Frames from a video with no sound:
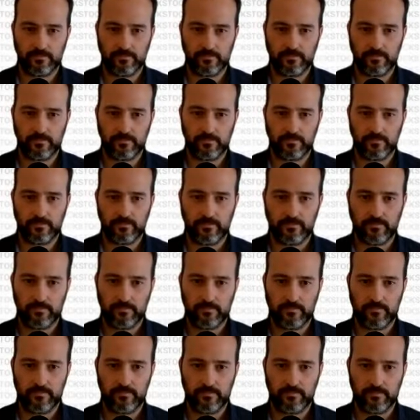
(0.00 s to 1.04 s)

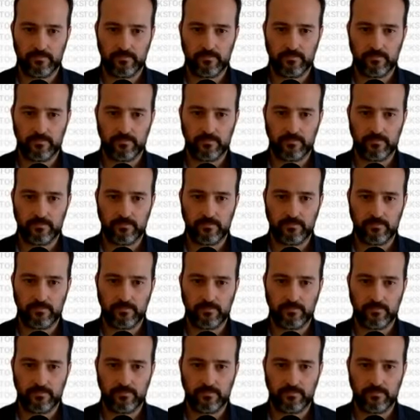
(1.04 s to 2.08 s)

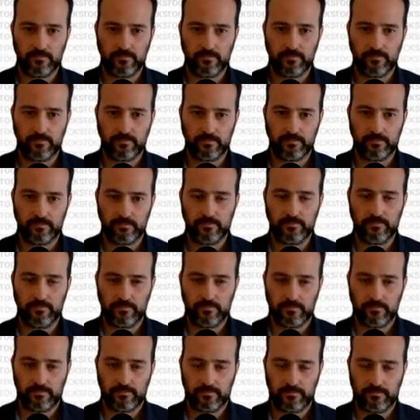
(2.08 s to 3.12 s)

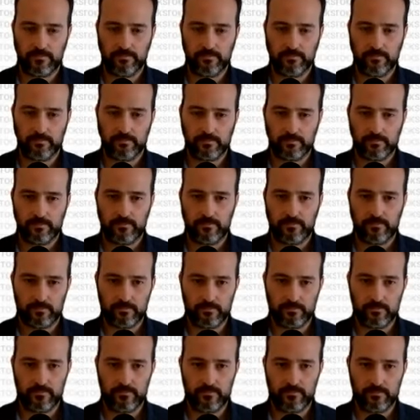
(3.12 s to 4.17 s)

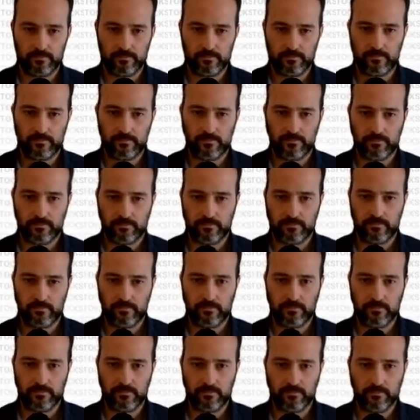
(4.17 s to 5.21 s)

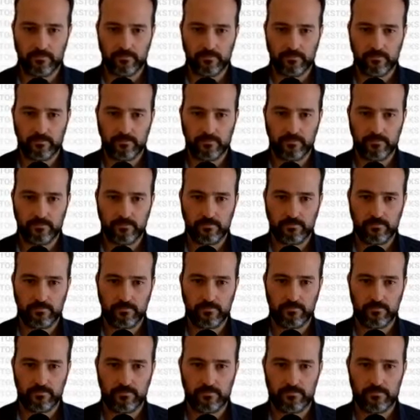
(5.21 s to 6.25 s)

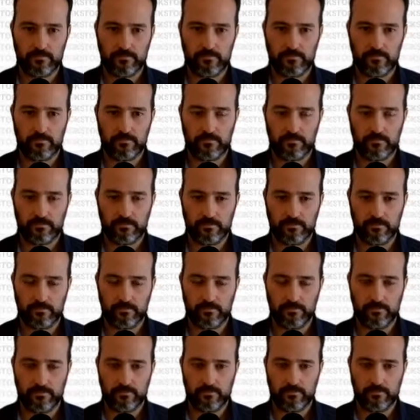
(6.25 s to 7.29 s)
(silent)